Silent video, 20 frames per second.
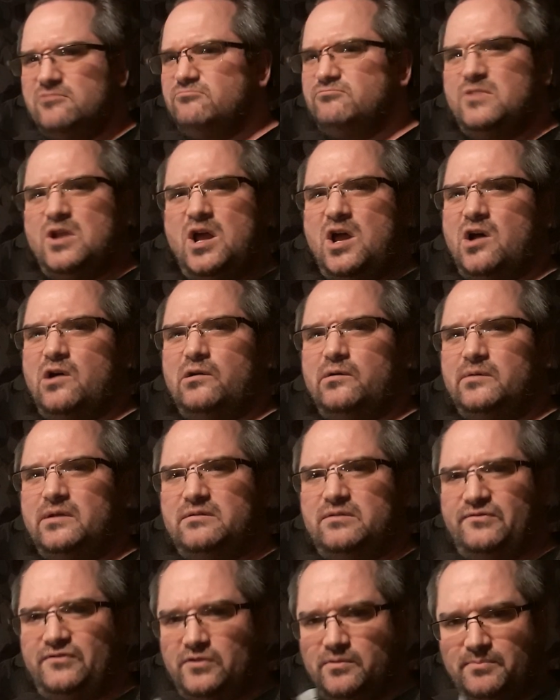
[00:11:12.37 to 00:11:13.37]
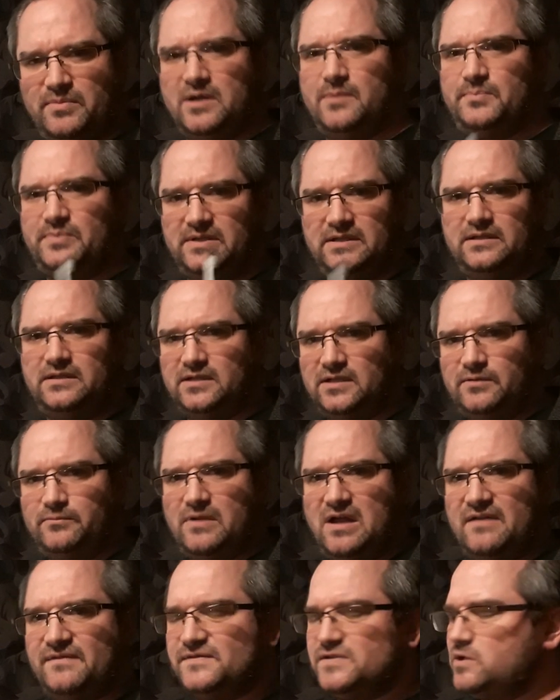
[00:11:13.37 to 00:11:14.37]
No, it would feel bumpy and
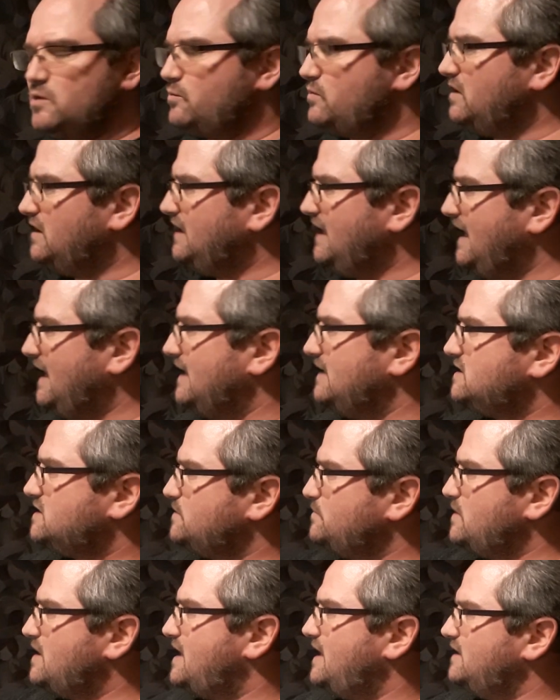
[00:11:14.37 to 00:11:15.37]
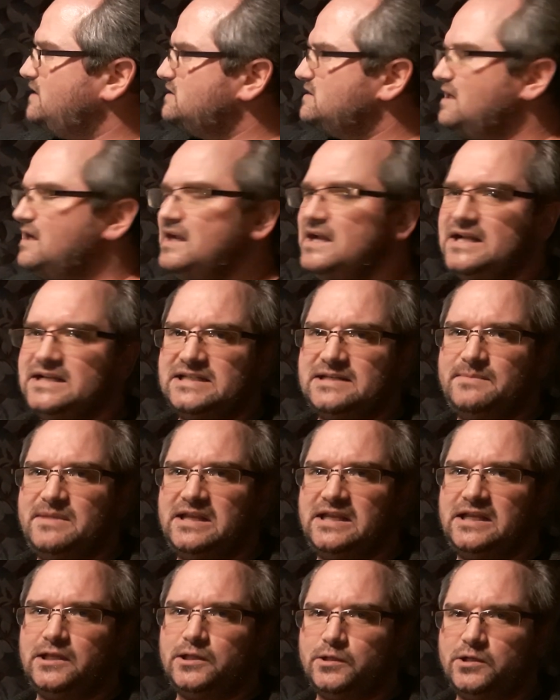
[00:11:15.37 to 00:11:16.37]
rough. So we're going to add some lines to
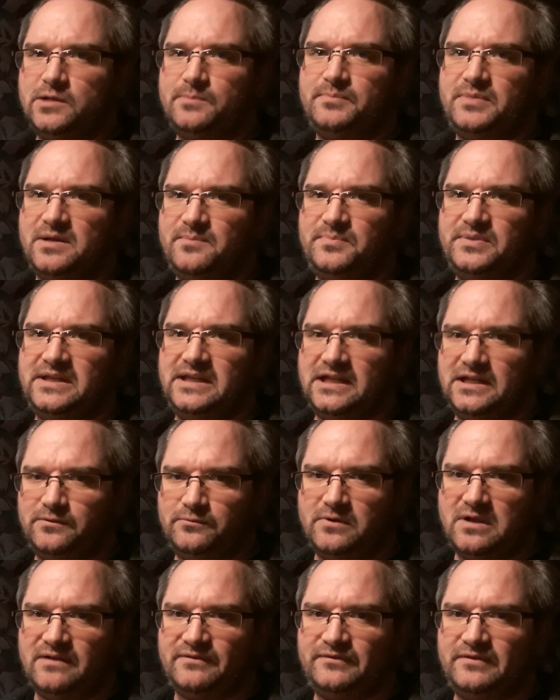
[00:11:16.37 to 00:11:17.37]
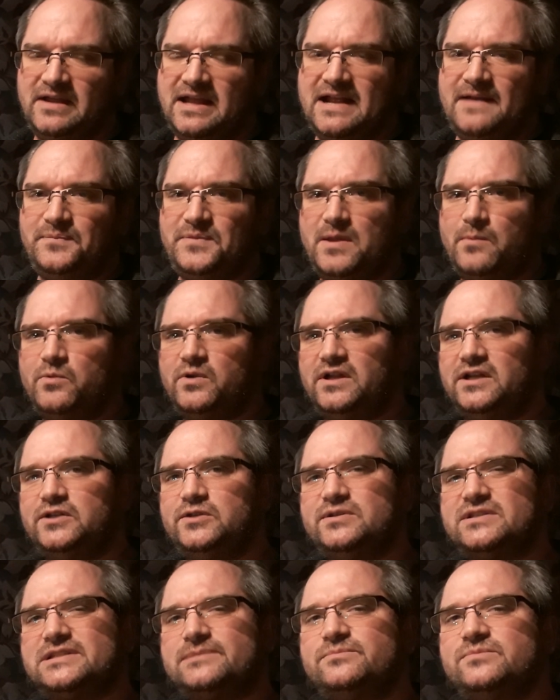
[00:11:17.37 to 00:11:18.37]
make it look bumpy and rough. And we're going to
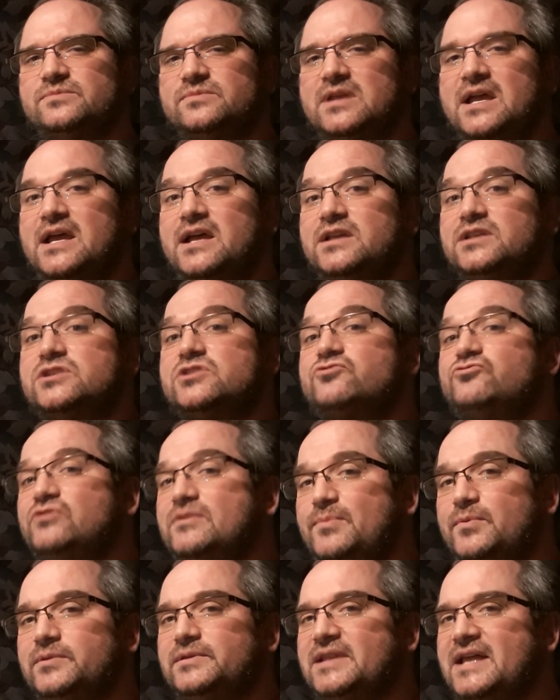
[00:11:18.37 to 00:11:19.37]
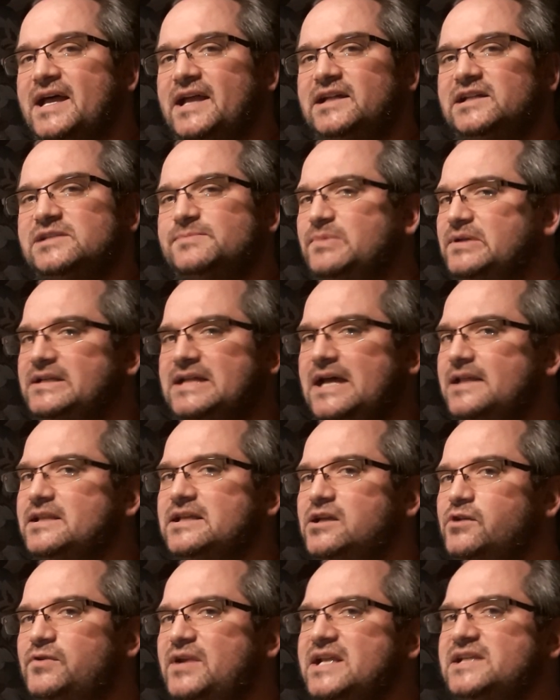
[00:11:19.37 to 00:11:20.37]
do some scribbled lines, but not
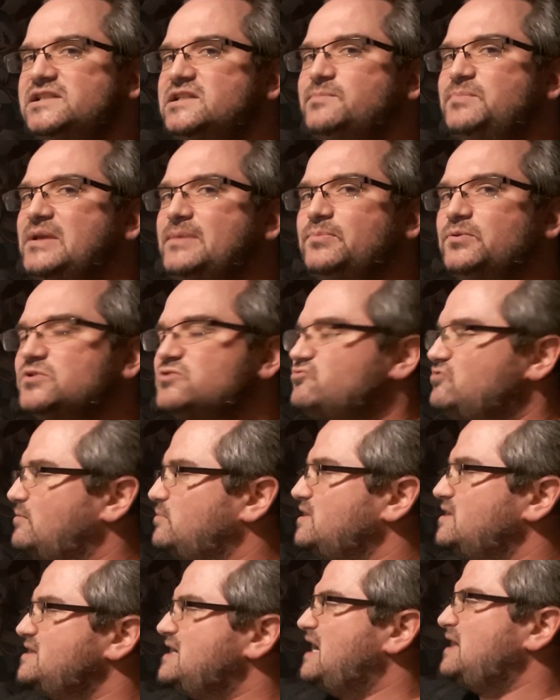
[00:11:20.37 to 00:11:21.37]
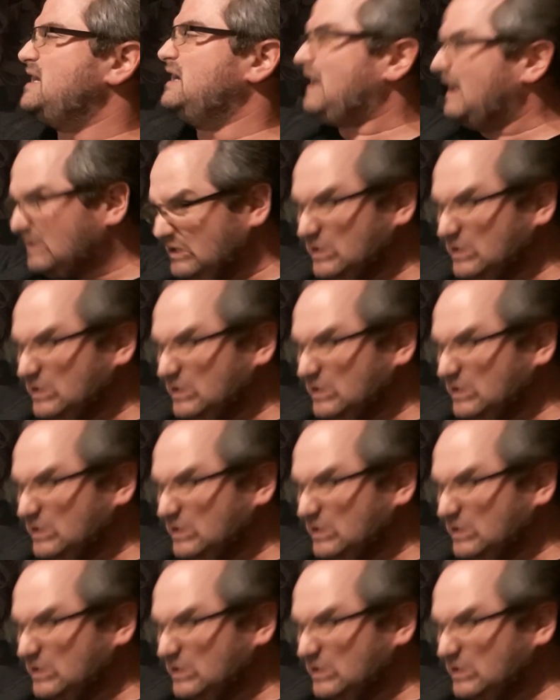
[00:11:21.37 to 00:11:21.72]
like crazy people scribbling, not like